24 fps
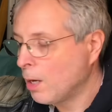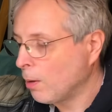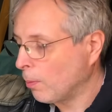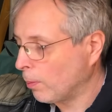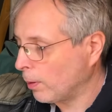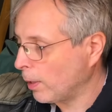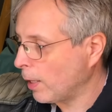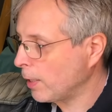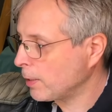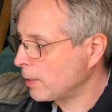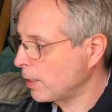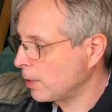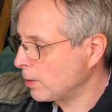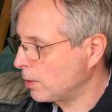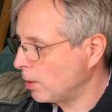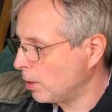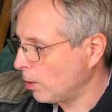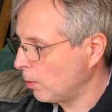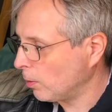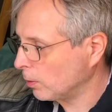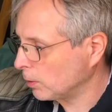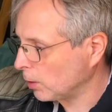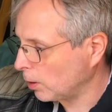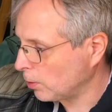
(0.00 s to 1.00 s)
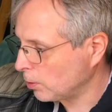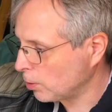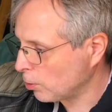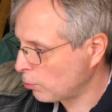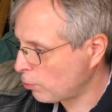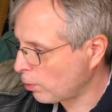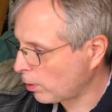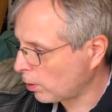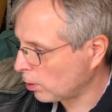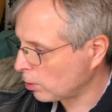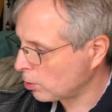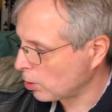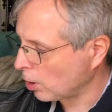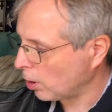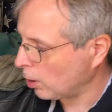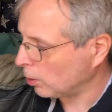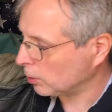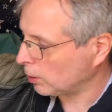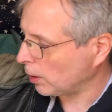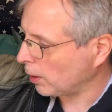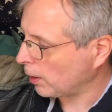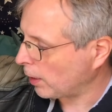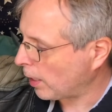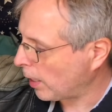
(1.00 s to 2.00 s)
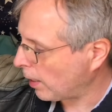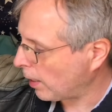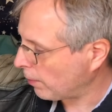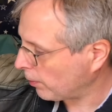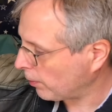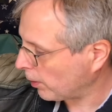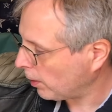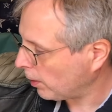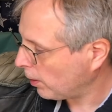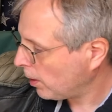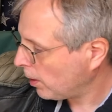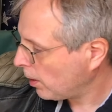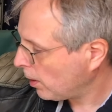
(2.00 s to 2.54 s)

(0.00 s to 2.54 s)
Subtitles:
What I tend to do is I use a trickle charger and I have